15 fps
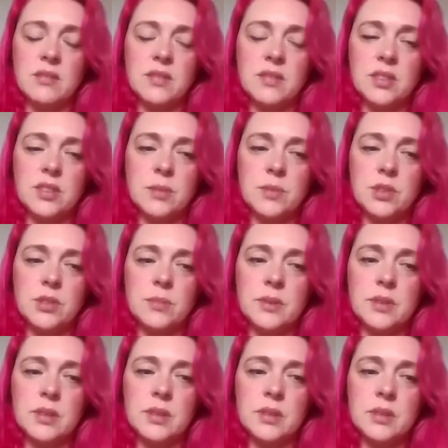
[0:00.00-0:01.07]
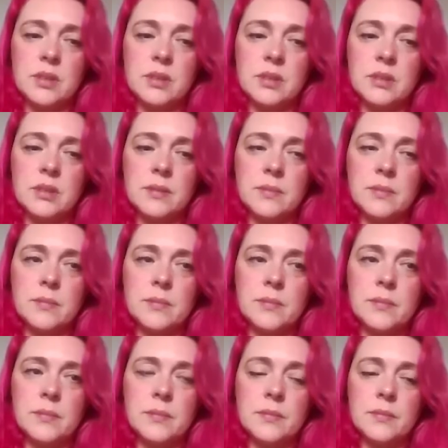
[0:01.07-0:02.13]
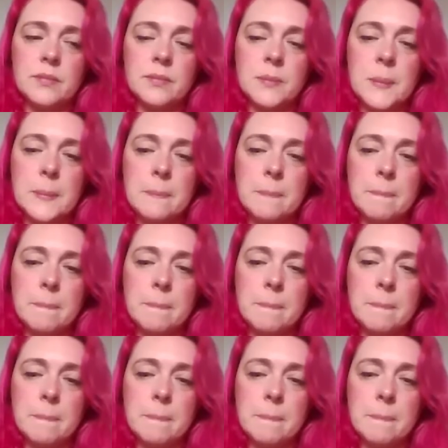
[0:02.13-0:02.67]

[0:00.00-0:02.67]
And even now, so talking about kids going back or